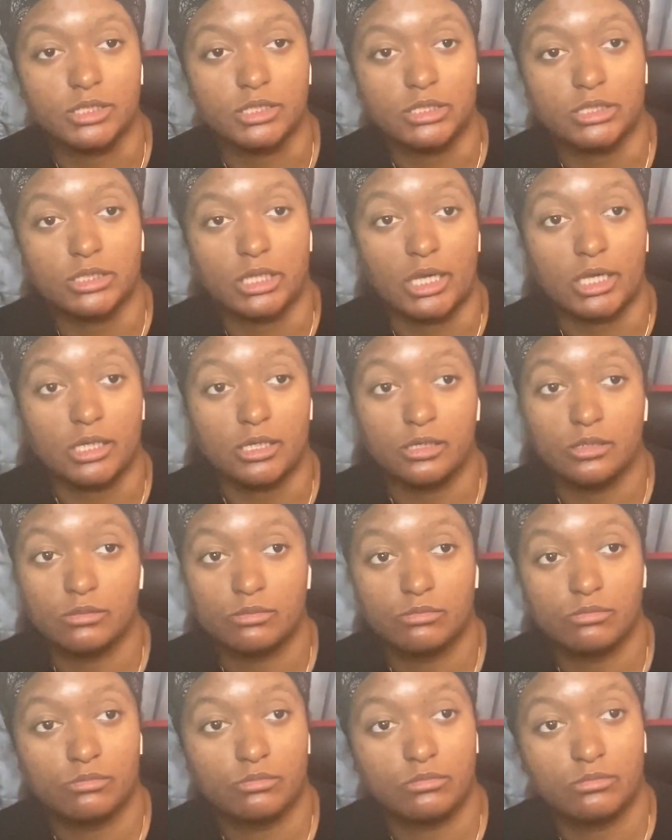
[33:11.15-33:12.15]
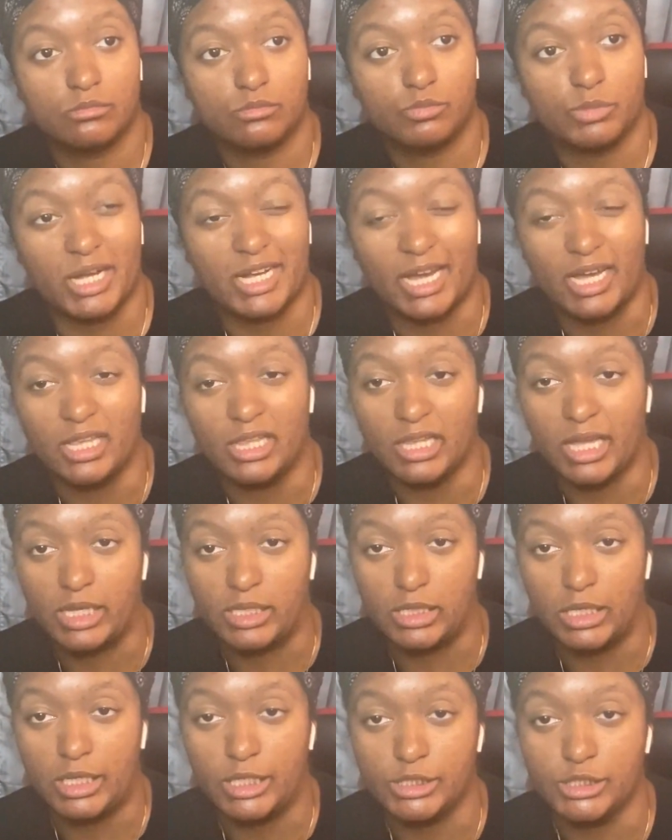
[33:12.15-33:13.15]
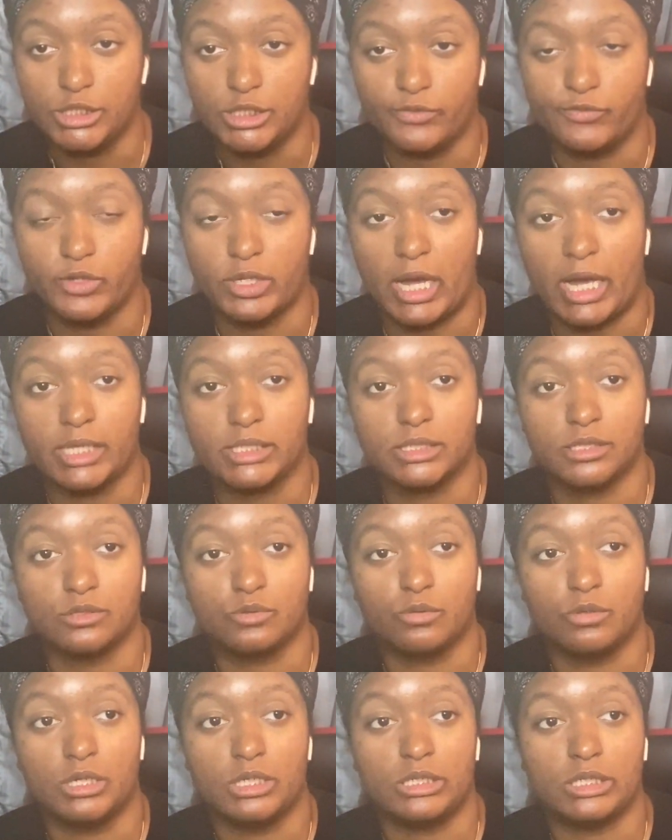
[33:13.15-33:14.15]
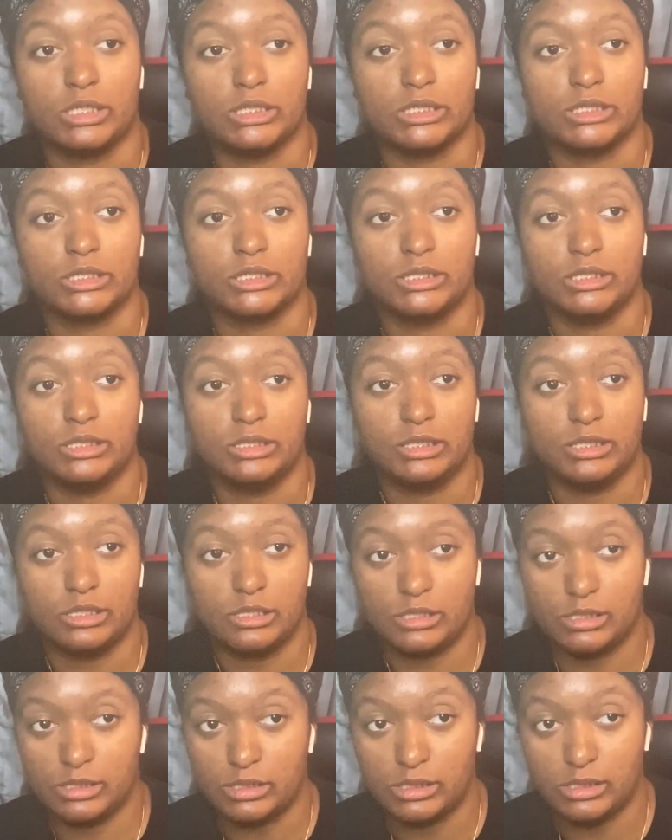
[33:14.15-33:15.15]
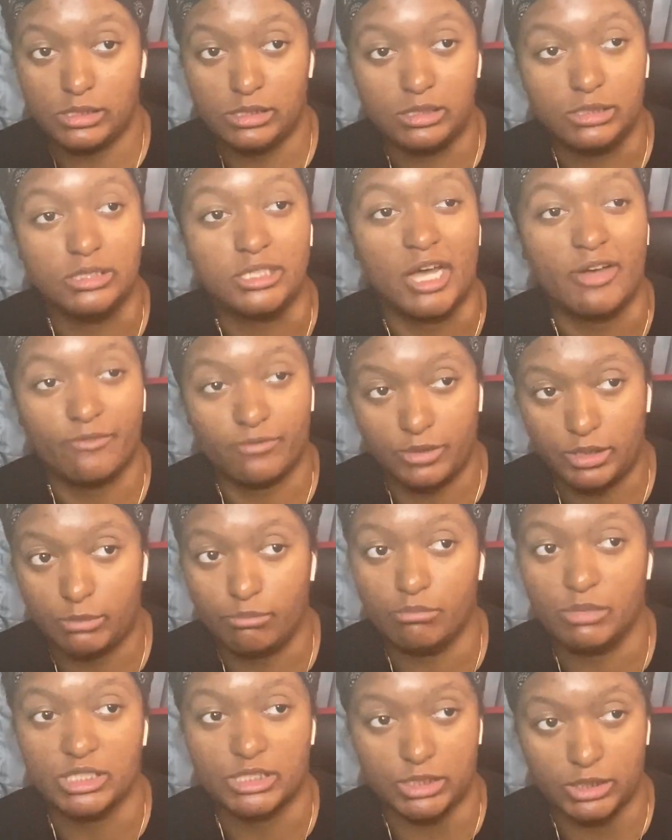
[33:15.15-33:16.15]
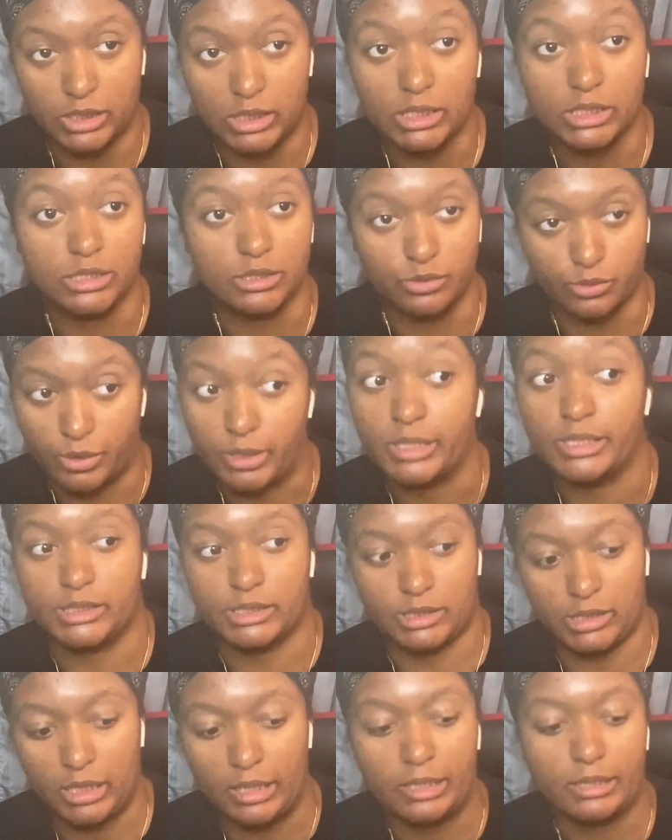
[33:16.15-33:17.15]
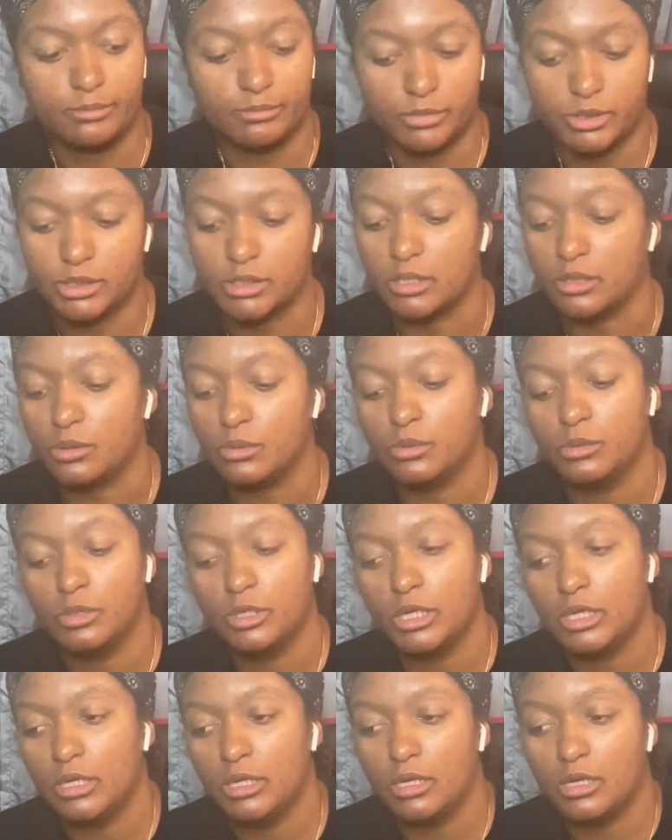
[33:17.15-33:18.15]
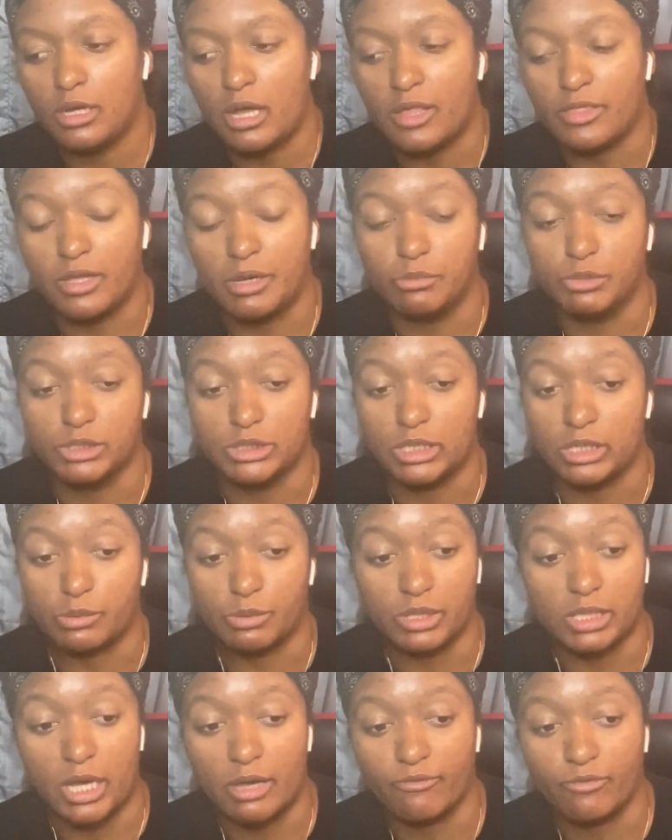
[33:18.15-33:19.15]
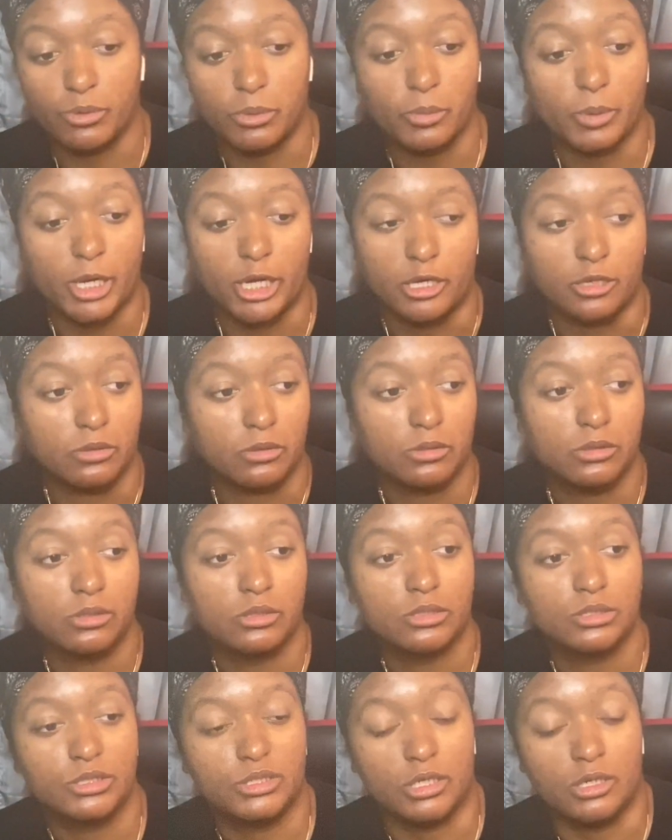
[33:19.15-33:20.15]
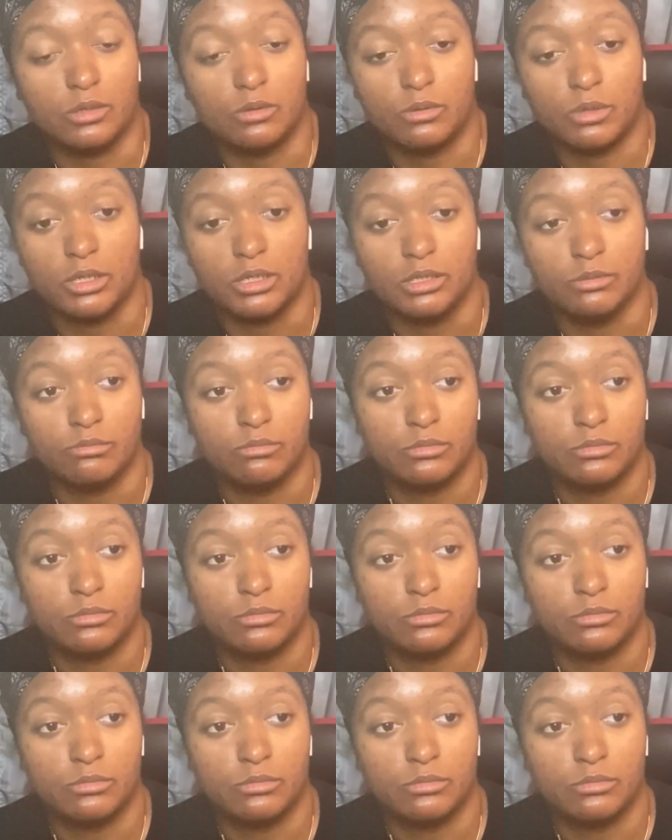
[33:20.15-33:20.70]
It's like I kind of like the energy for the Isis one. It is definitely much needed during this time, so I think I'm gonna stick with that for a while. So